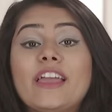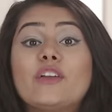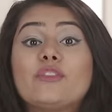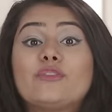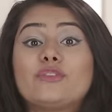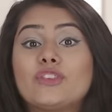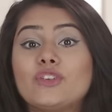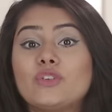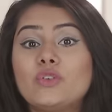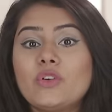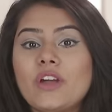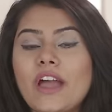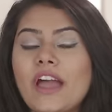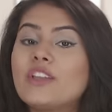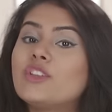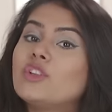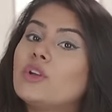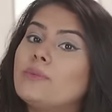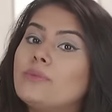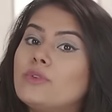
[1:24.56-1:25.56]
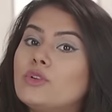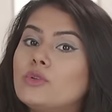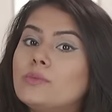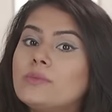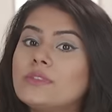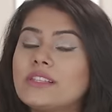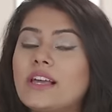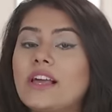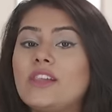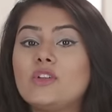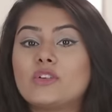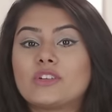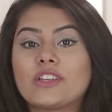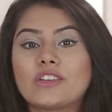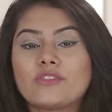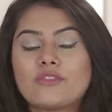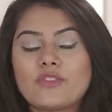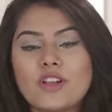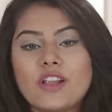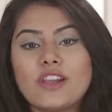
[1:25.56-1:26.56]
If you and your blooms are
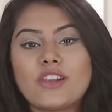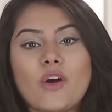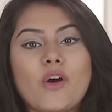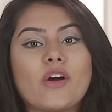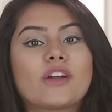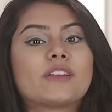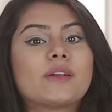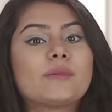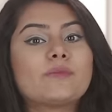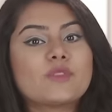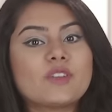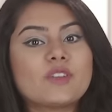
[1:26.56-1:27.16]
looking for a long-term